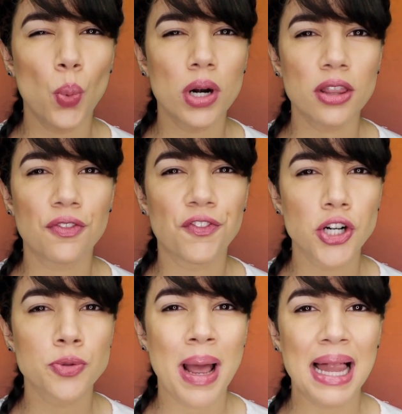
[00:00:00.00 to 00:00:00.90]
one of the
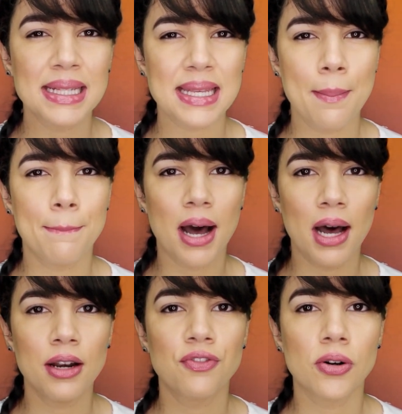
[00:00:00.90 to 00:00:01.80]
first palettes I
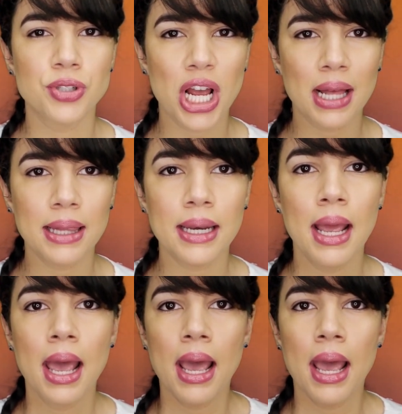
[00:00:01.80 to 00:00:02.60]
bought from JACLYN.